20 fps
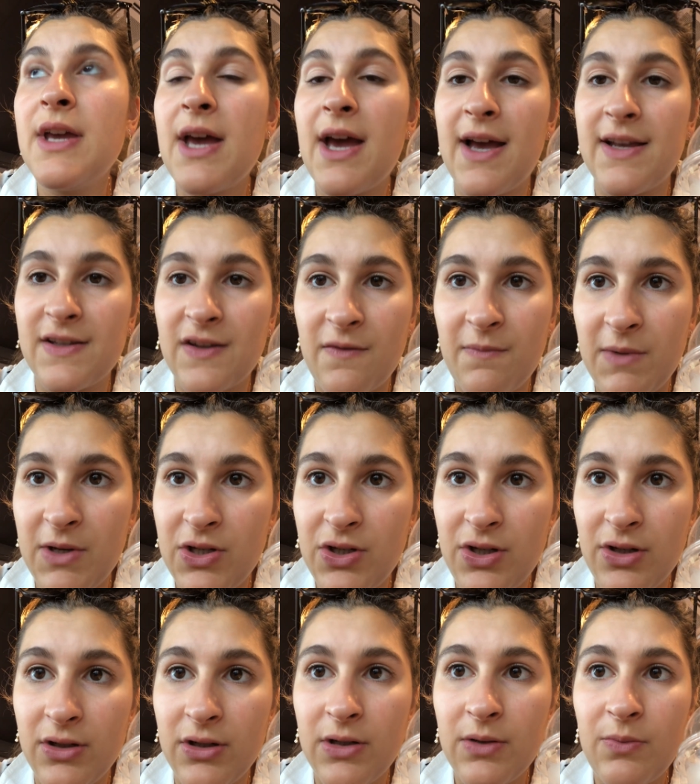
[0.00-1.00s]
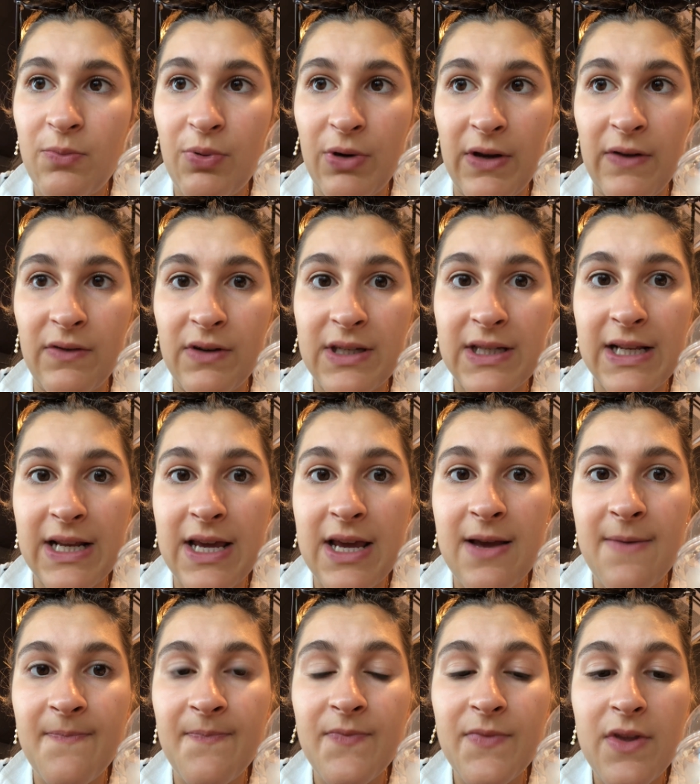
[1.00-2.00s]
as I mentioned previously.
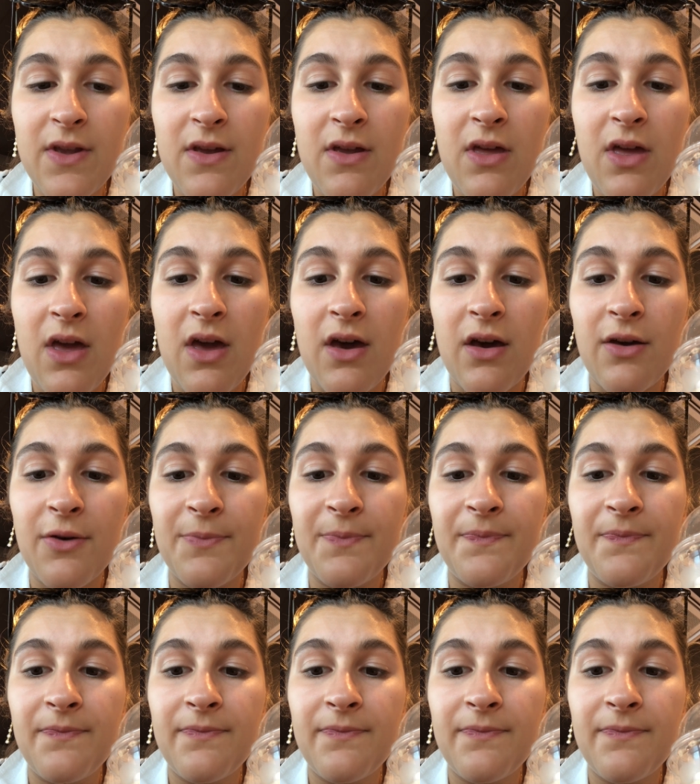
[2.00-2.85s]
Um,